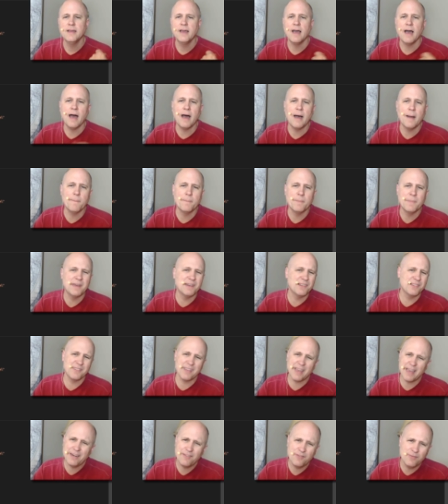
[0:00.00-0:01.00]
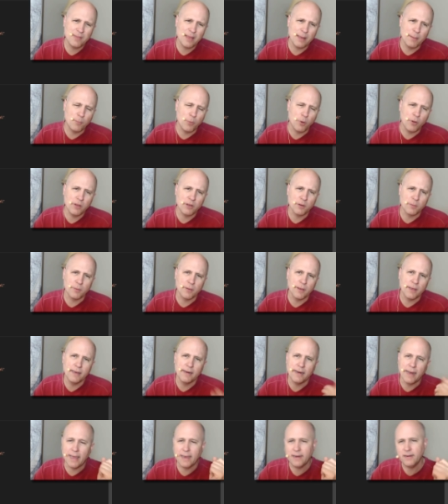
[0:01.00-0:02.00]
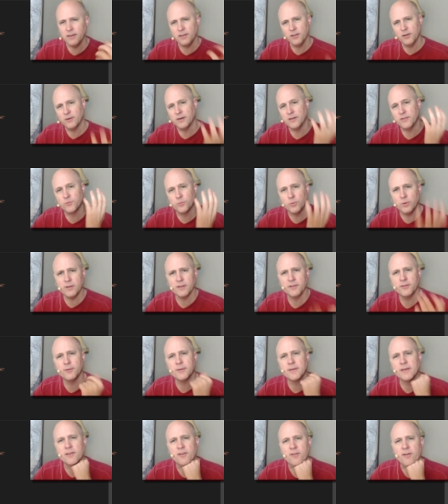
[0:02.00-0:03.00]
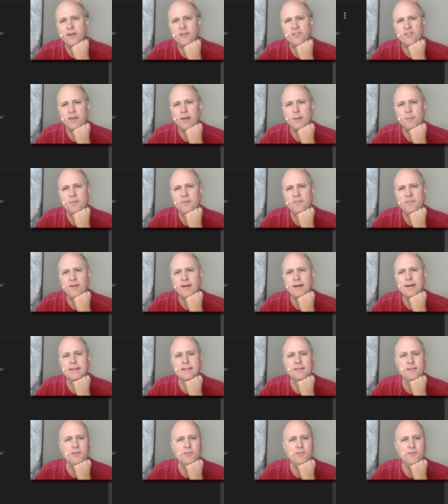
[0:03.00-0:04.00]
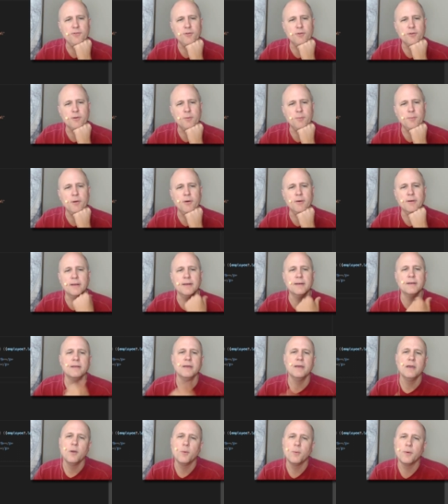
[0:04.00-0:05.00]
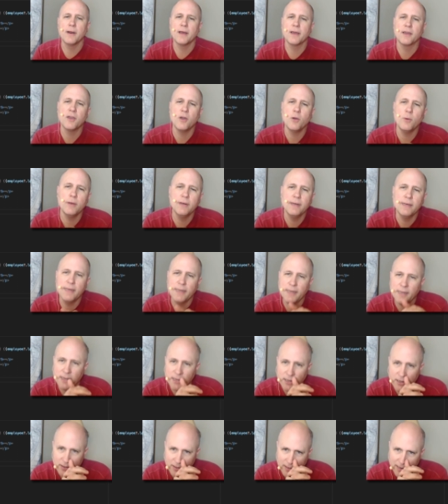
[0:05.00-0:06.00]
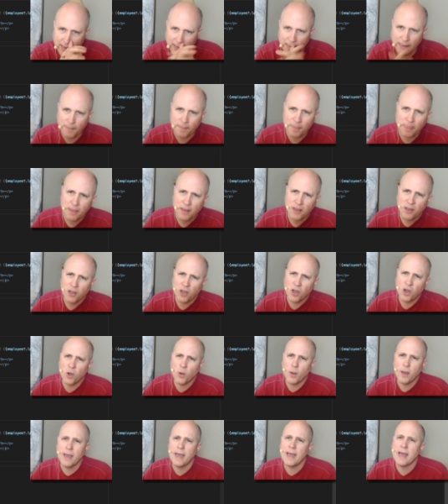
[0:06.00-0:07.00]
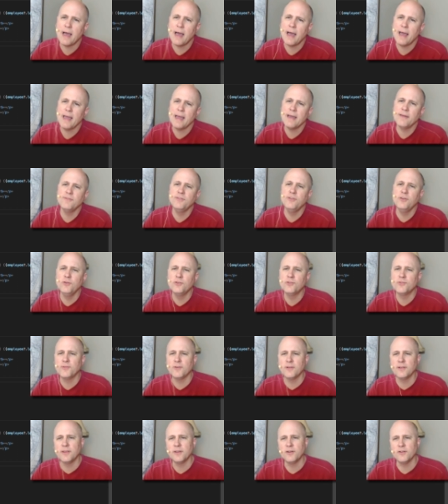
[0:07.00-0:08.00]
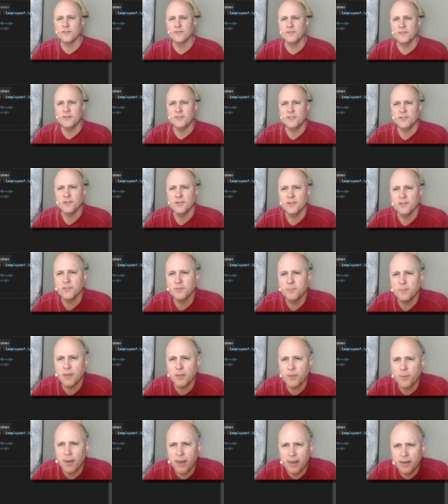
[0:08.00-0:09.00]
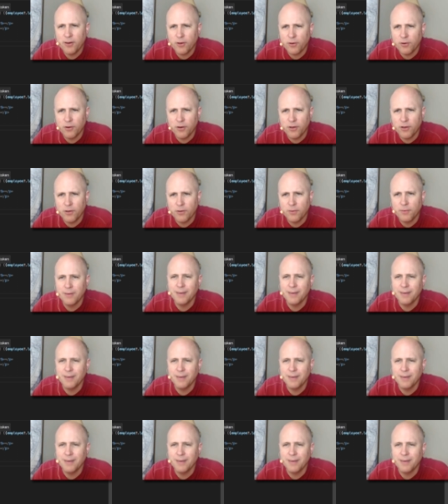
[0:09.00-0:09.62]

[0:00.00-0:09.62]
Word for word: Um, and aside from that boilerplate, Angular is really doing a great job defining this view component. When I go in here, uh, oh, I, ha I, have useful little features. And by the way, I don't know,